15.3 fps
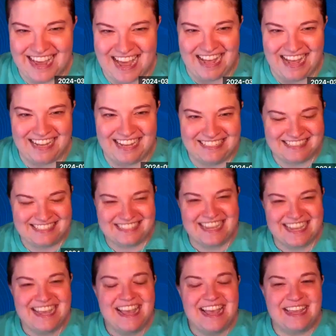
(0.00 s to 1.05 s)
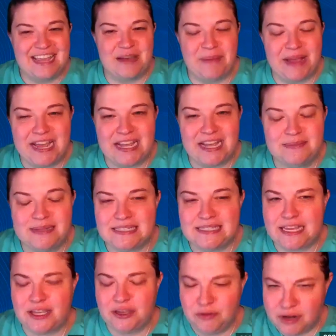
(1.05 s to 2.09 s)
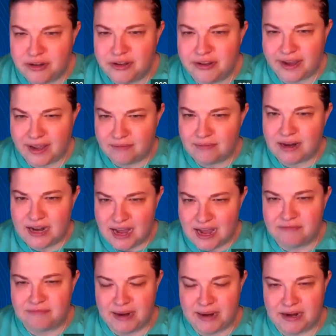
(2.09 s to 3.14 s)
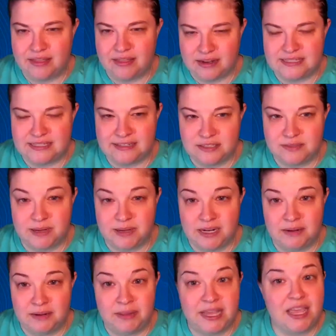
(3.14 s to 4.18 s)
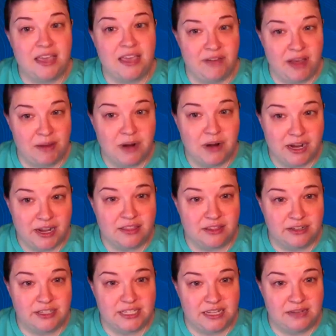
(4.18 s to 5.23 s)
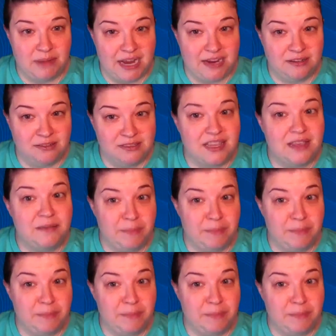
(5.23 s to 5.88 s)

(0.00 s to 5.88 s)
Yes. Yeah, my husband's like, you know, you can run half marathons elsewhere. And I'm like, if I'm running 13 miles,